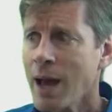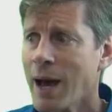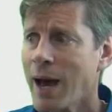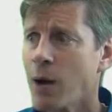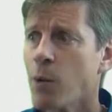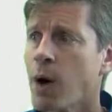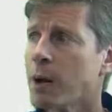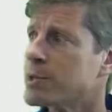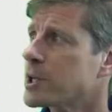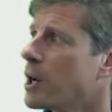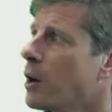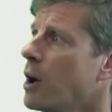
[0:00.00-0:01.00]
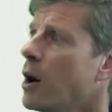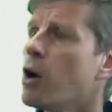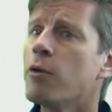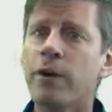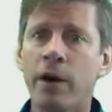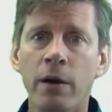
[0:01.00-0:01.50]
I don't want them to go
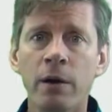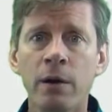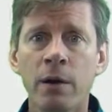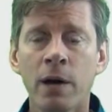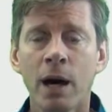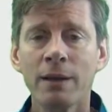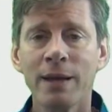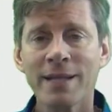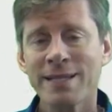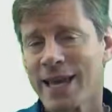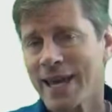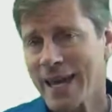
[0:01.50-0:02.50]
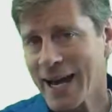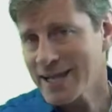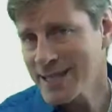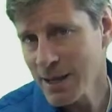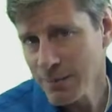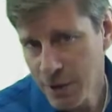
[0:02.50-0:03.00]
over unless they get
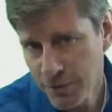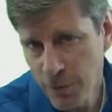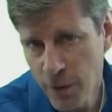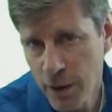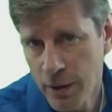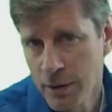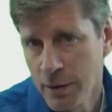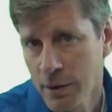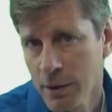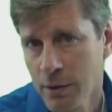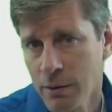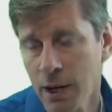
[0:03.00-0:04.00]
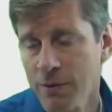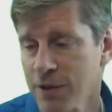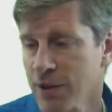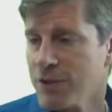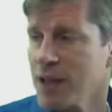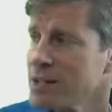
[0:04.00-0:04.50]
something for it. Right?
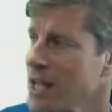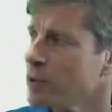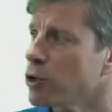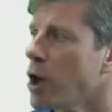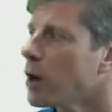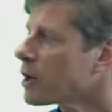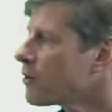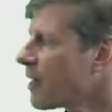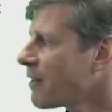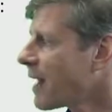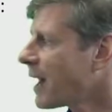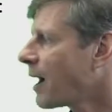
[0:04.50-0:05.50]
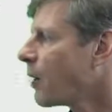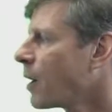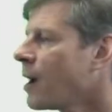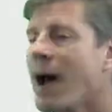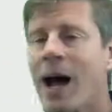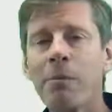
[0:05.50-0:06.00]
If they take longer than that hour,
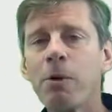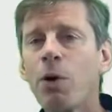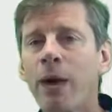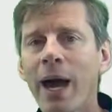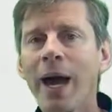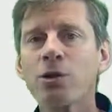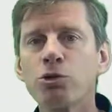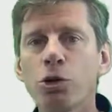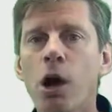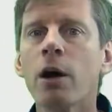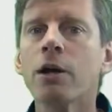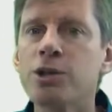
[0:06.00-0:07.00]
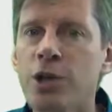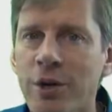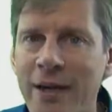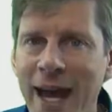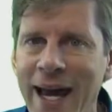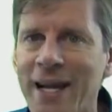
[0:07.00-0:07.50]
I'm okay as long as they're
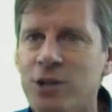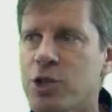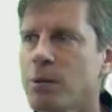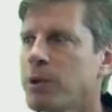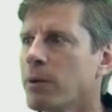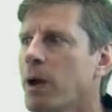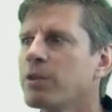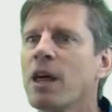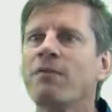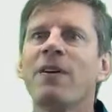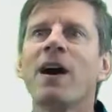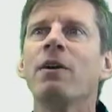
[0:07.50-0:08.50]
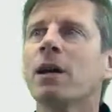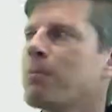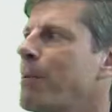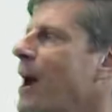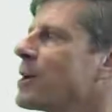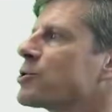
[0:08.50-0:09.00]
getting something, right? They found a
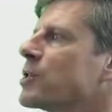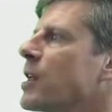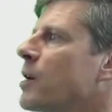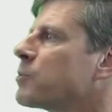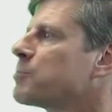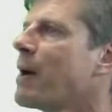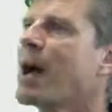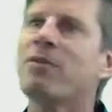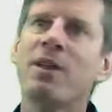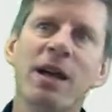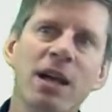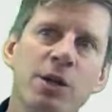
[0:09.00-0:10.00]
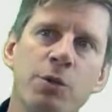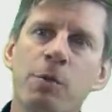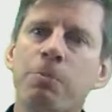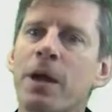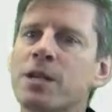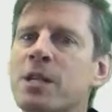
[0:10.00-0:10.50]
capacitor that was bad, they need to
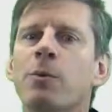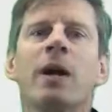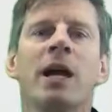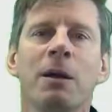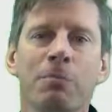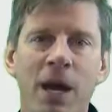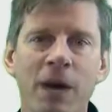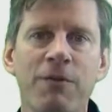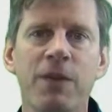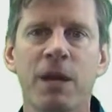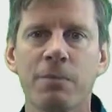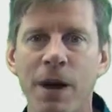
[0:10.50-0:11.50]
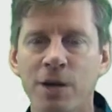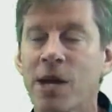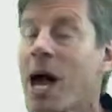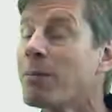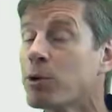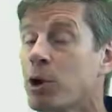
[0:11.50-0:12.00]
replace that, we're getting paid for the capacitor.
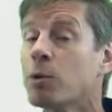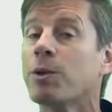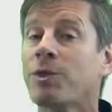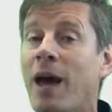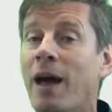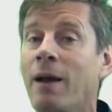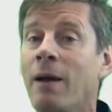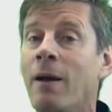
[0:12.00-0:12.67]
I'm good with that.